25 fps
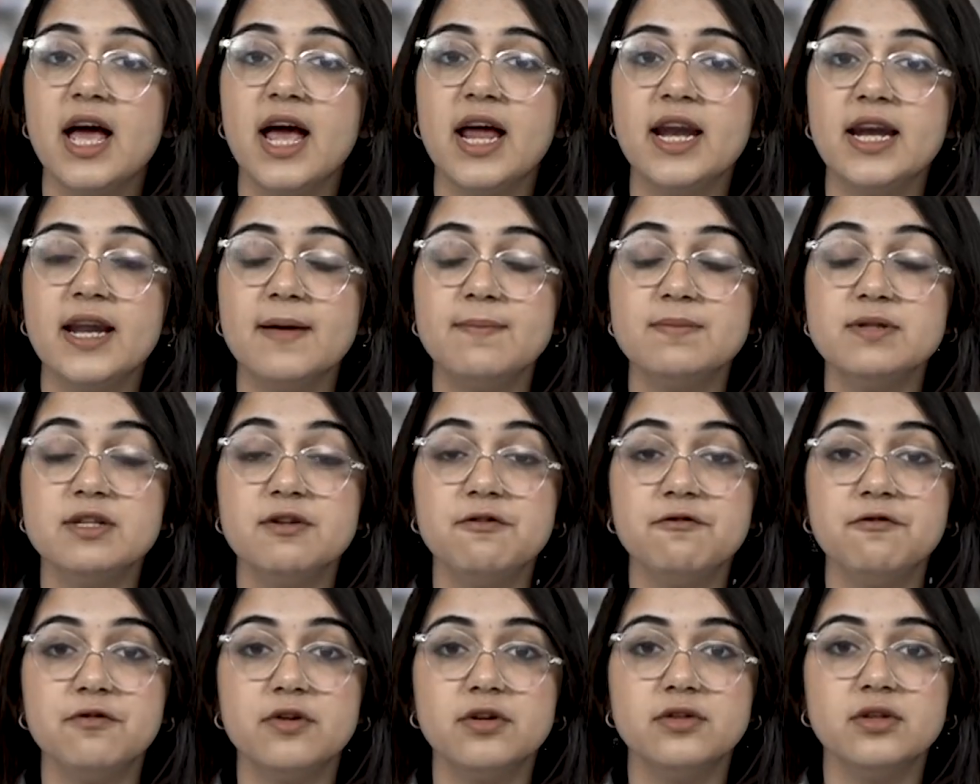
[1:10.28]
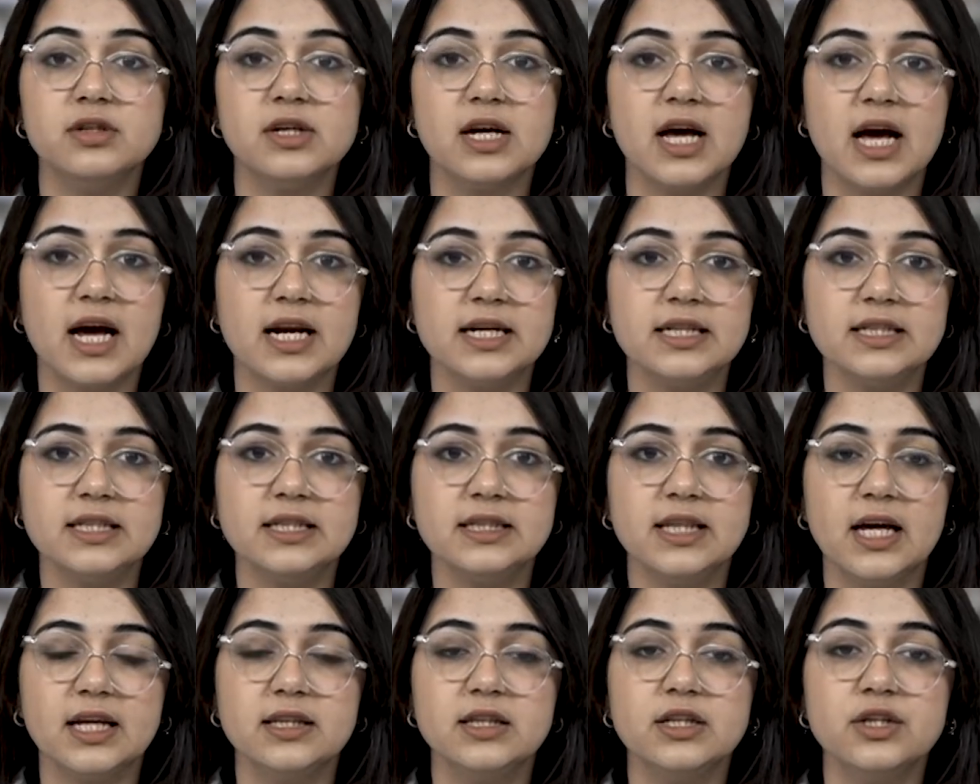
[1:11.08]
NMC further
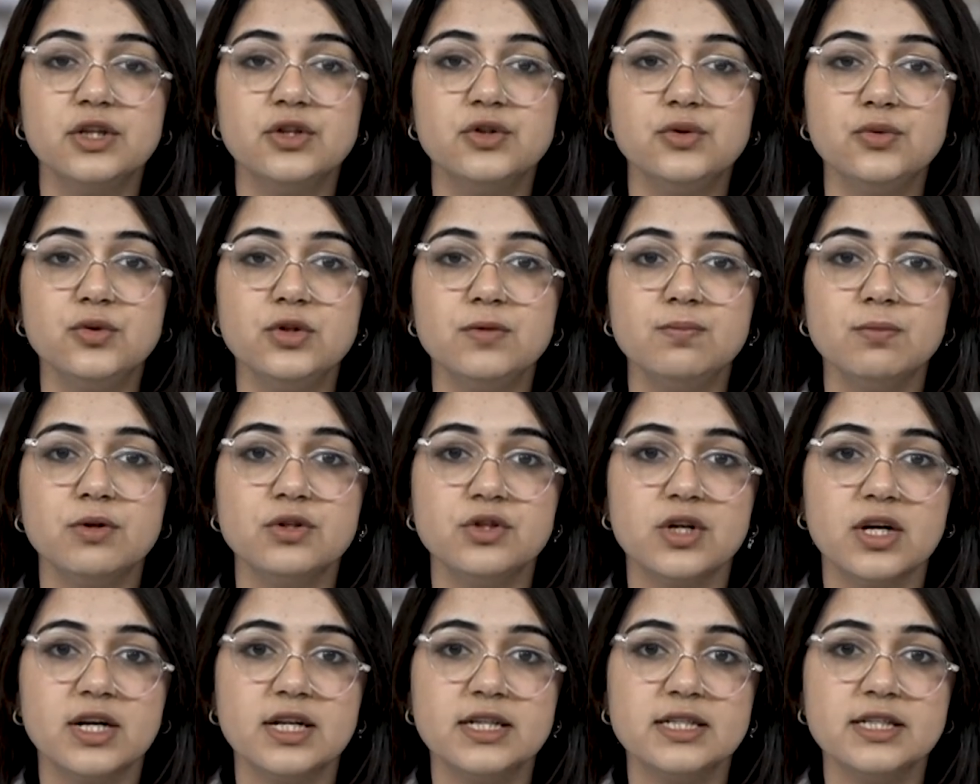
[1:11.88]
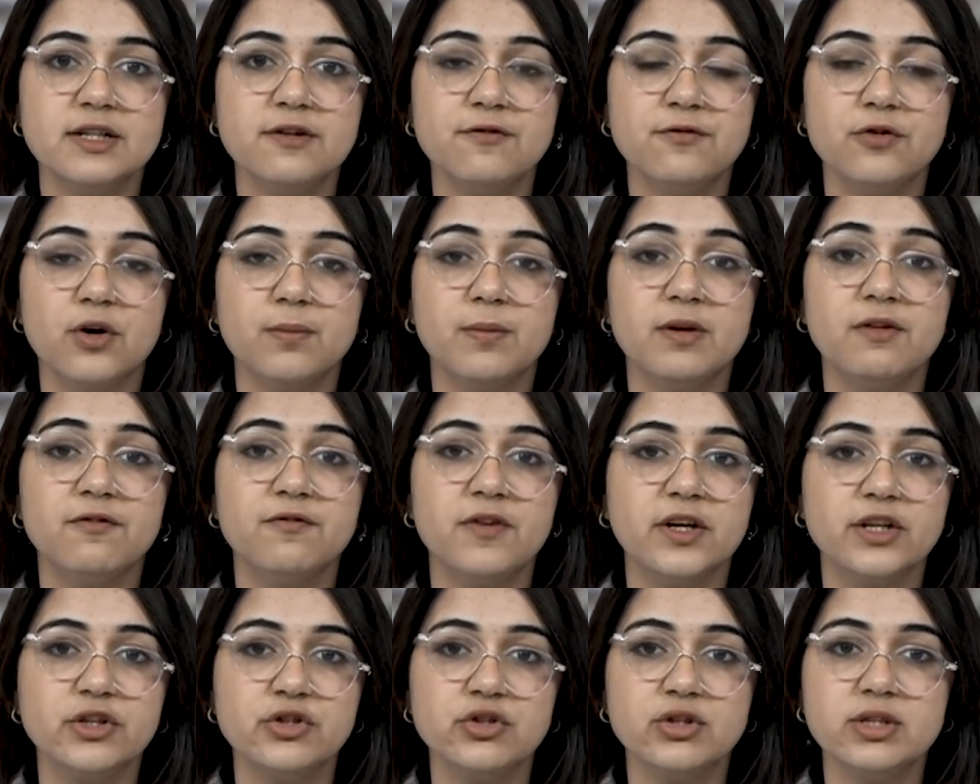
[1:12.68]
added that the crude mortality from
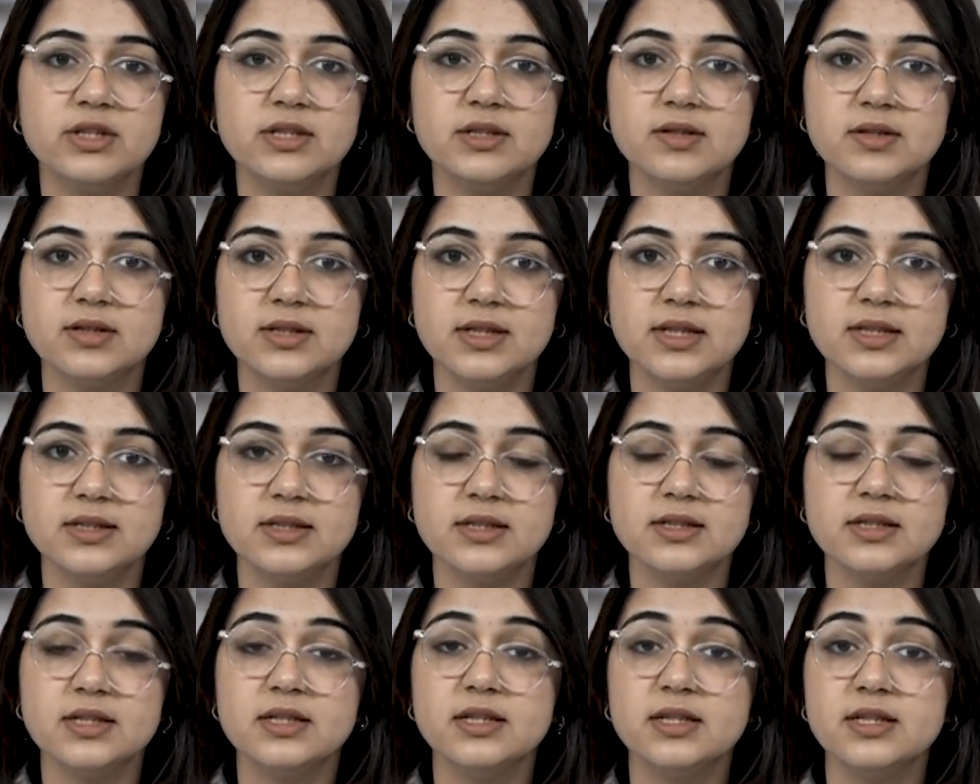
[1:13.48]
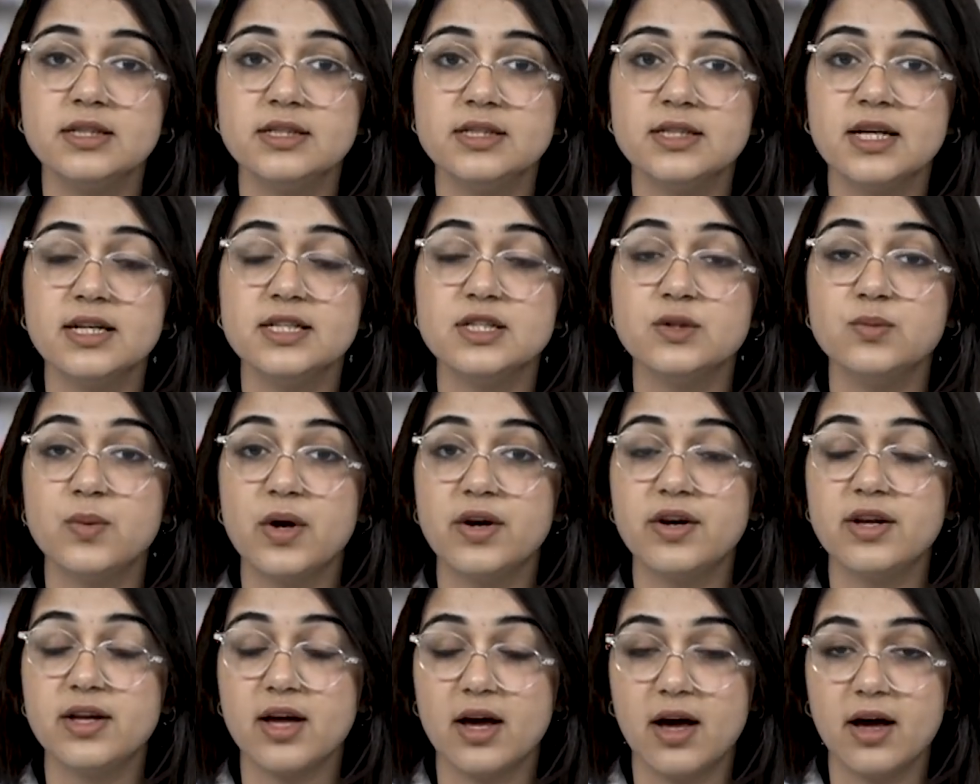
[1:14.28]
infectious diseases in India is
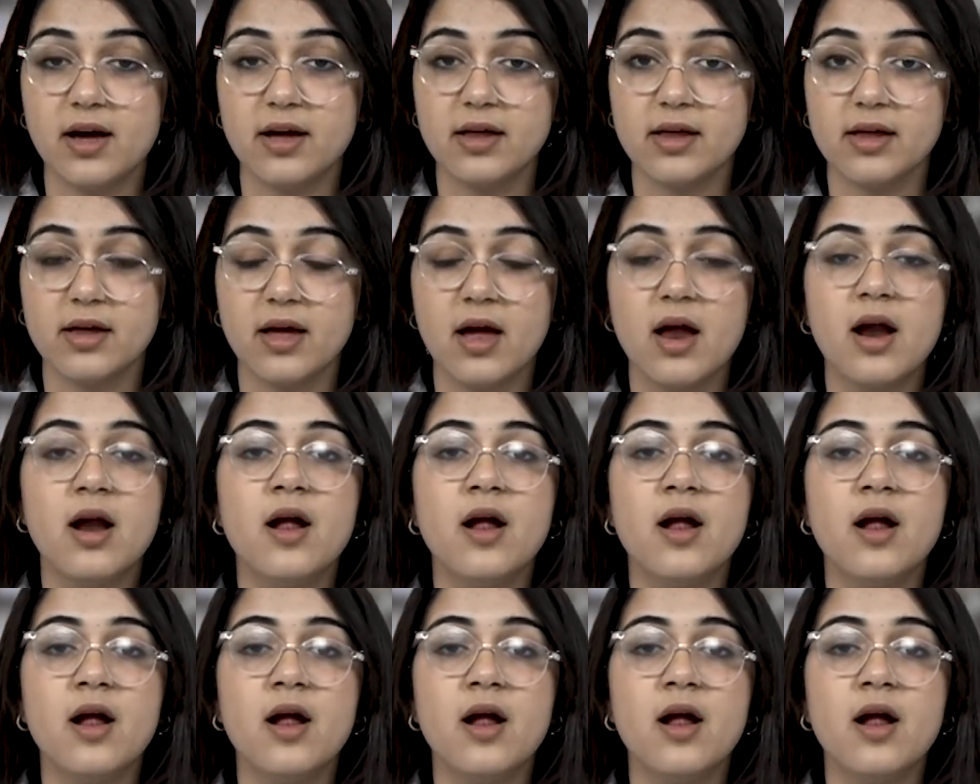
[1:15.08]
very high.